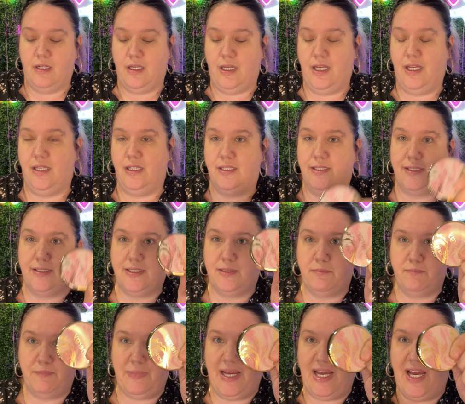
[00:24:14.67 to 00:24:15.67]
And this
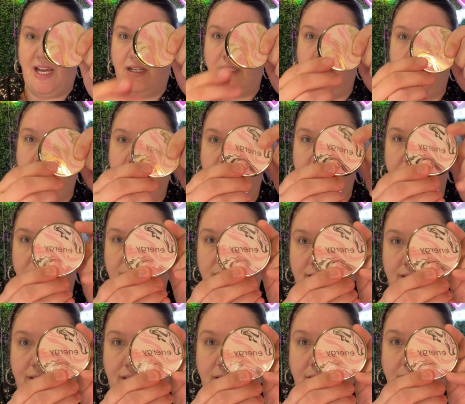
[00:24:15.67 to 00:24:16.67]
packaging is
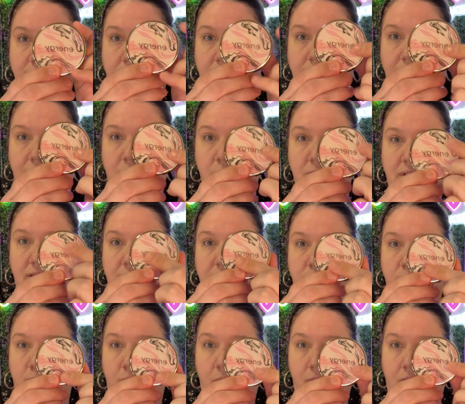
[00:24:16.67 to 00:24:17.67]
stunning with this
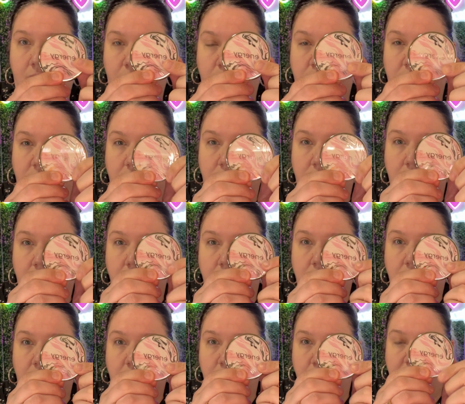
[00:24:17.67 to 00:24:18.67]
marble
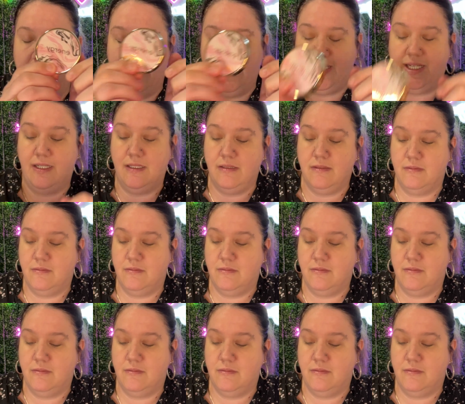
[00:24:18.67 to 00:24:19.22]
embedding.